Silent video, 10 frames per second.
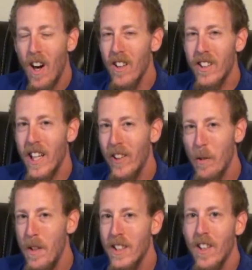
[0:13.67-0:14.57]
All the times
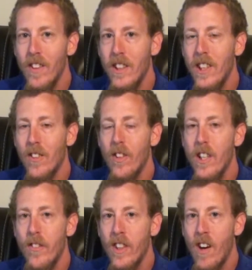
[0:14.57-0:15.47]
were messed up this year for
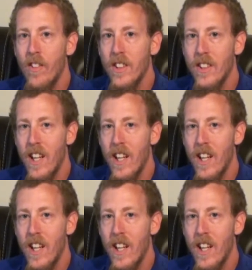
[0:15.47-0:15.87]
the different conferences.